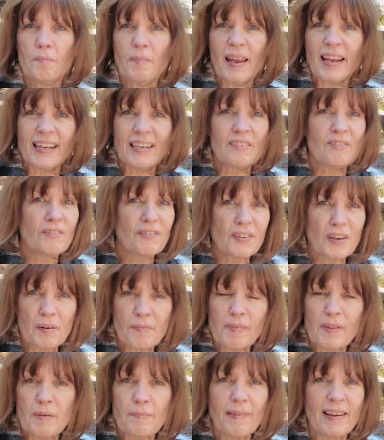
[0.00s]
may
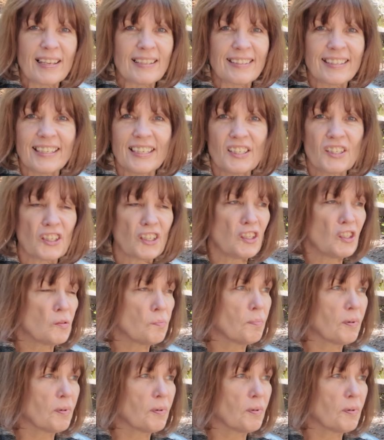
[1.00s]
confirm the message is